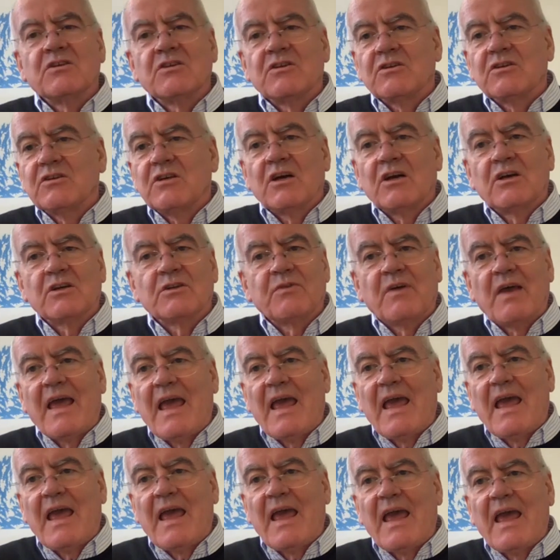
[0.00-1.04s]
is a task for
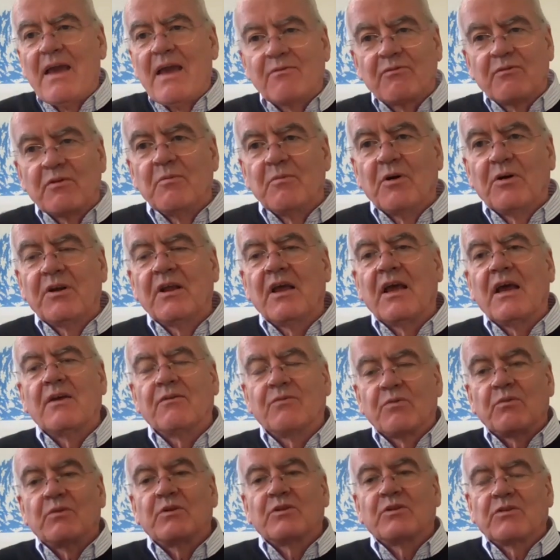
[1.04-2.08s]
everybody.
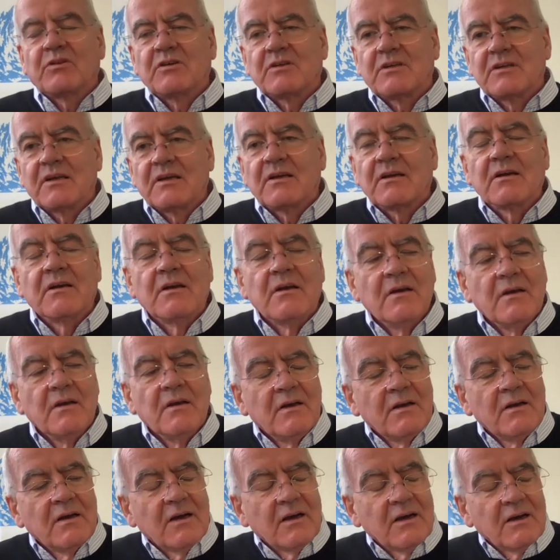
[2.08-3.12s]
Everyone's got to take
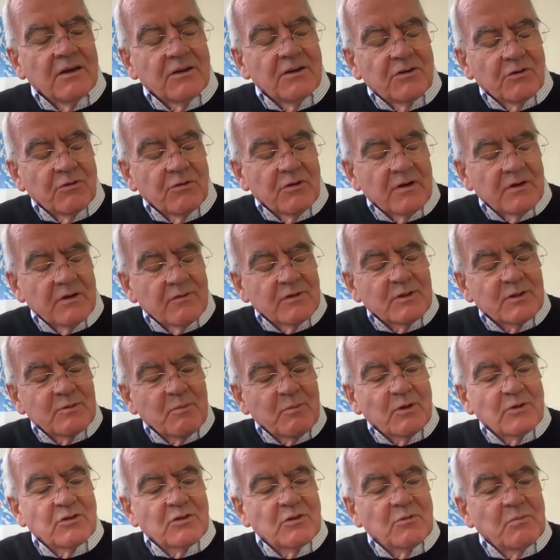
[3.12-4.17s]
a degree of
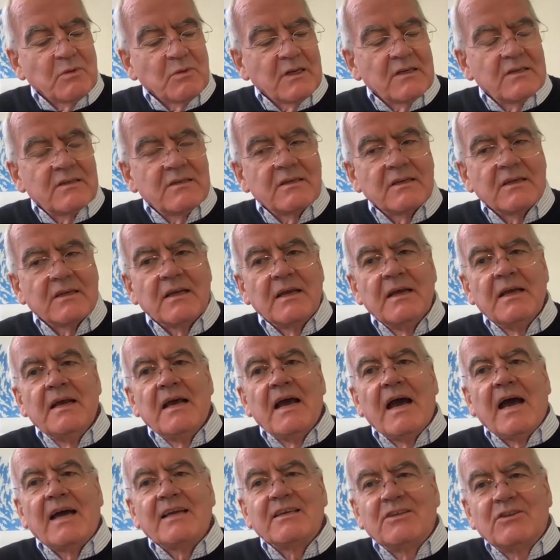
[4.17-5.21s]
responsibility.
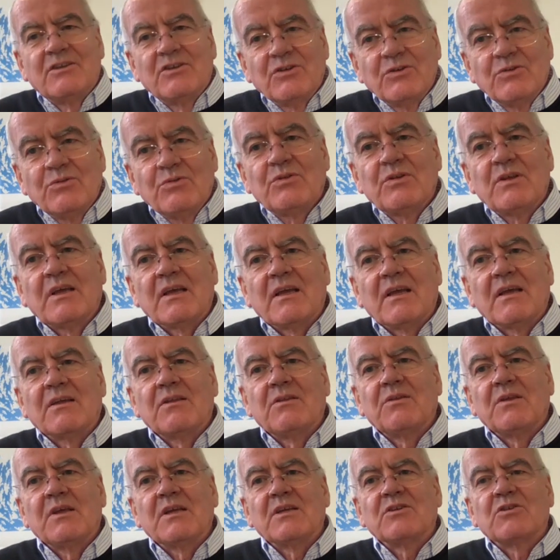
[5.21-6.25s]
I do think
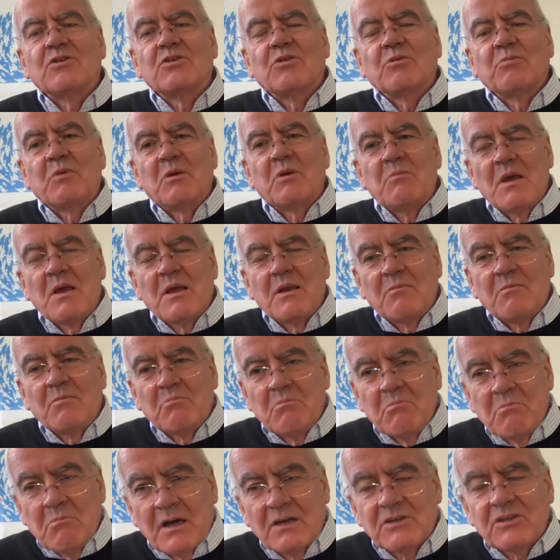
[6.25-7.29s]
things could be made
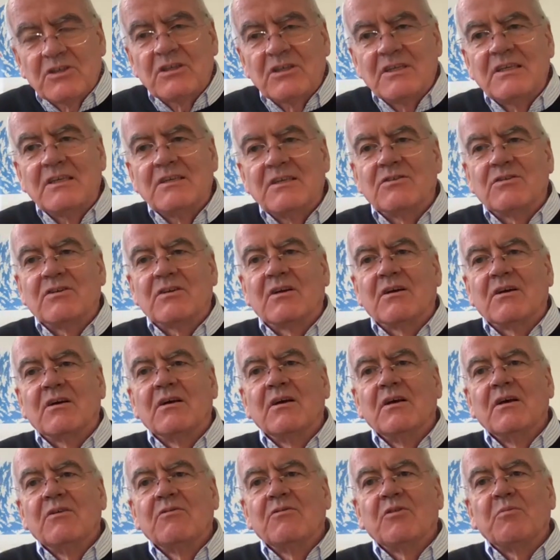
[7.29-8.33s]
much easier
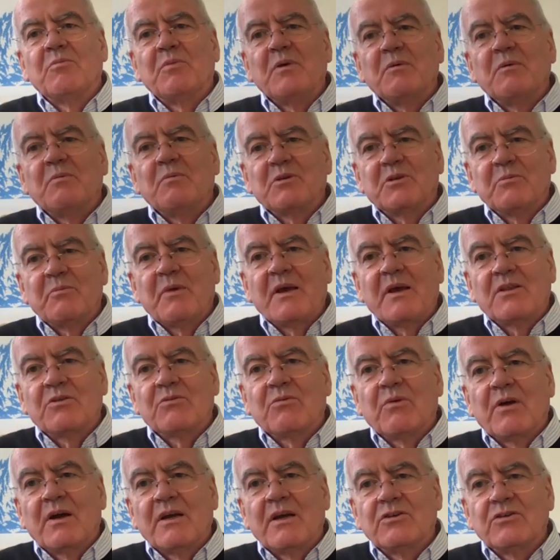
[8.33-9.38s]
for people to make the
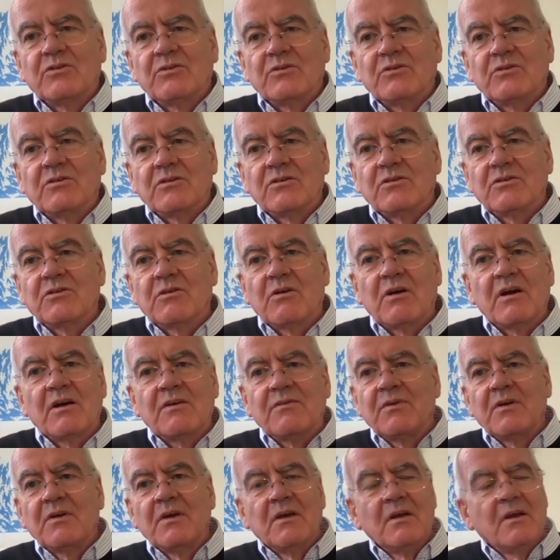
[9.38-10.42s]
right choices. So
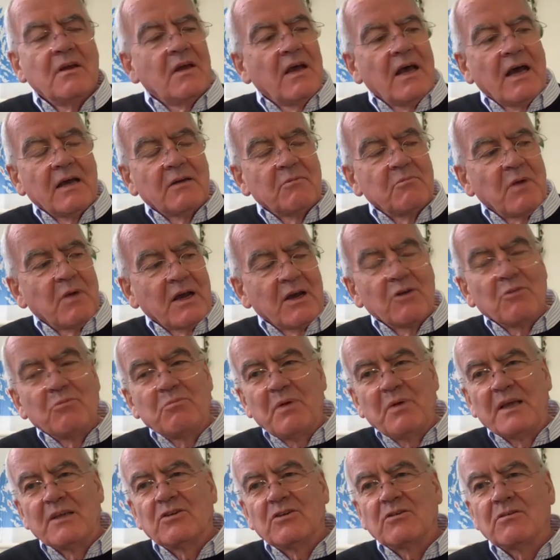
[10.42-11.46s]
I've had my own
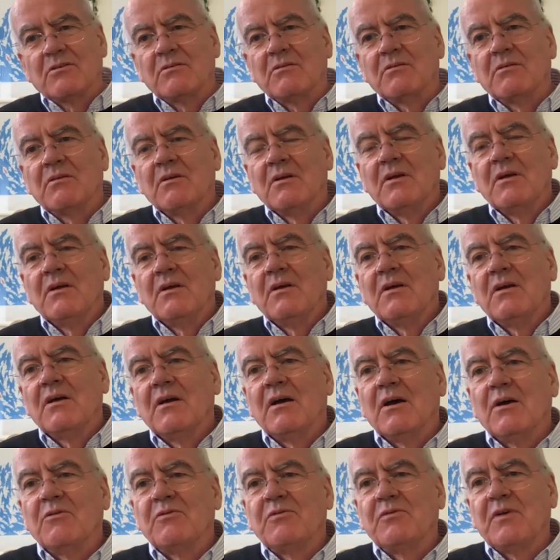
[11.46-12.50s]
pension
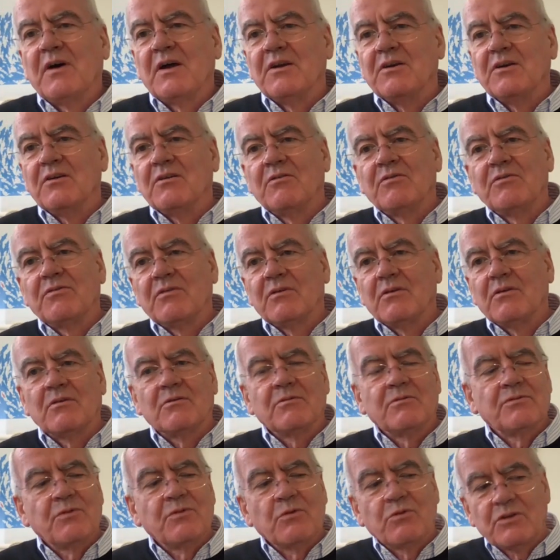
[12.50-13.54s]
fund for
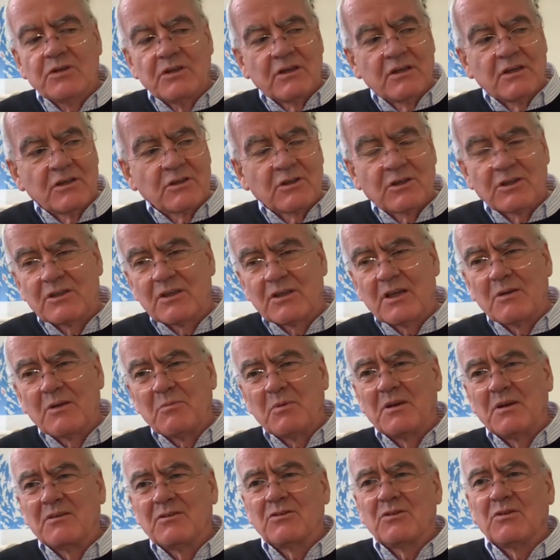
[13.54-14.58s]
40 years because I've
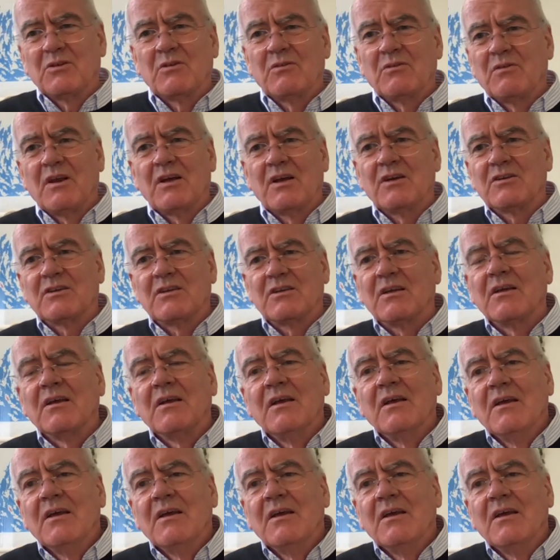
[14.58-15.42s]
been sort of largely